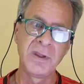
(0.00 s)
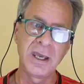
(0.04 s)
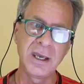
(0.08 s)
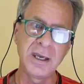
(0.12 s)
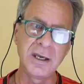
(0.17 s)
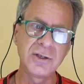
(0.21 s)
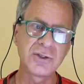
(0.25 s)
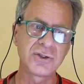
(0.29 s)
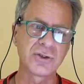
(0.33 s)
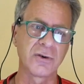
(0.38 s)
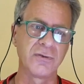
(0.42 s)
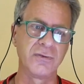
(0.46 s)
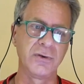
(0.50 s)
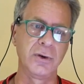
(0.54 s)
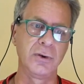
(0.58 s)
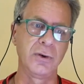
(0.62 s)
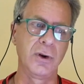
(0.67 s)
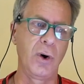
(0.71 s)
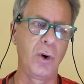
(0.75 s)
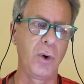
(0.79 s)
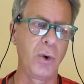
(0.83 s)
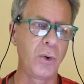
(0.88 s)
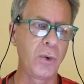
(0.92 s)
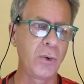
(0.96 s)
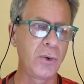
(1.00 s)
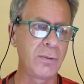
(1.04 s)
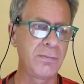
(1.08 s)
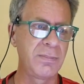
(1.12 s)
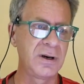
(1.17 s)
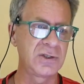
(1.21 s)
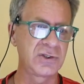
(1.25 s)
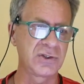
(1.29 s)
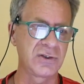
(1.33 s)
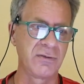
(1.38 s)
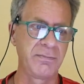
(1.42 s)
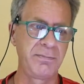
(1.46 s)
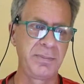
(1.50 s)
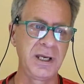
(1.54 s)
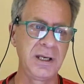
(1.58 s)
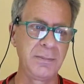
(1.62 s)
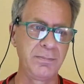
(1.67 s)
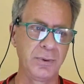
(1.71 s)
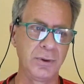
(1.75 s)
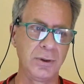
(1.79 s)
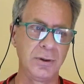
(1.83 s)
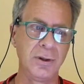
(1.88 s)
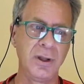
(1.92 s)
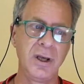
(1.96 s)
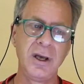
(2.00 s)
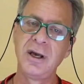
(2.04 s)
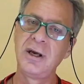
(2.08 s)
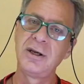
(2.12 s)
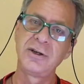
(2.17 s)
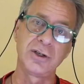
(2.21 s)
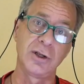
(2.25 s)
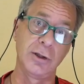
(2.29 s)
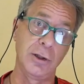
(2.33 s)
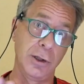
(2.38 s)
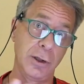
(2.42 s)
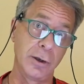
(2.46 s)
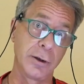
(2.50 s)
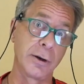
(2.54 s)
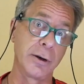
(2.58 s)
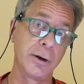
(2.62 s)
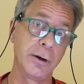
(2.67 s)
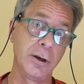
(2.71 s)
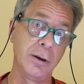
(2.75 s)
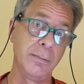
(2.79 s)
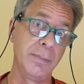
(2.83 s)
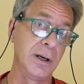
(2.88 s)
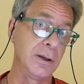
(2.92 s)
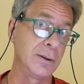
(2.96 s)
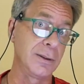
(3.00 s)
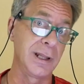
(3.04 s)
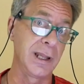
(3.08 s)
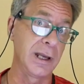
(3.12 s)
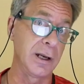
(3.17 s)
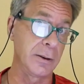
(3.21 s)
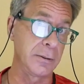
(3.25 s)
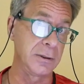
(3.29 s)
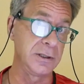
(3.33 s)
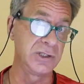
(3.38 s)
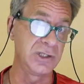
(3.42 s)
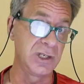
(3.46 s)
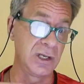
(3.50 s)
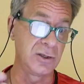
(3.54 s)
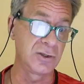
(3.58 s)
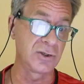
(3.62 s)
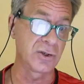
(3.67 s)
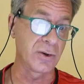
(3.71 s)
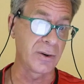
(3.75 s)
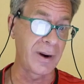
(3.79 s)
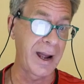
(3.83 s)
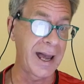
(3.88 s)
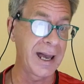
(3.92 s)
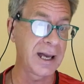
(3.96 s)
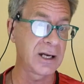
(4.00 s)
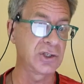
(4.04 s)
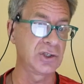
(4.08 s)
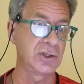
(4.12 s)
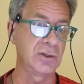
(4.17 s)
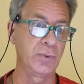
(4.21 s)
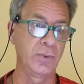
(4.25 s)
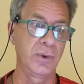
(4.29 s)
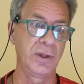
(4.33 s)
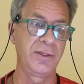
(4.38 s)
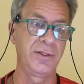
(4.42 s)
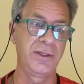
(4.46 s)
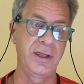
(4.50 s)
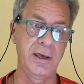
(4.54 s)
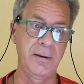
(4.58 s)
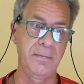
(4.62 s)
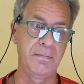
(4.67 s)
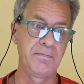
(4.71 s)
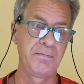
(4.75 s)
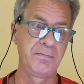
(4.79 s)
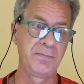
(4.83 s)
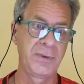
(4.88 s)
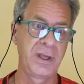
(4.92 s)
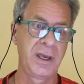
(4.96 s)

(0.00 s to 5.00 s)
interviewed a whole bunch of people to learn about Larry's interaction with them.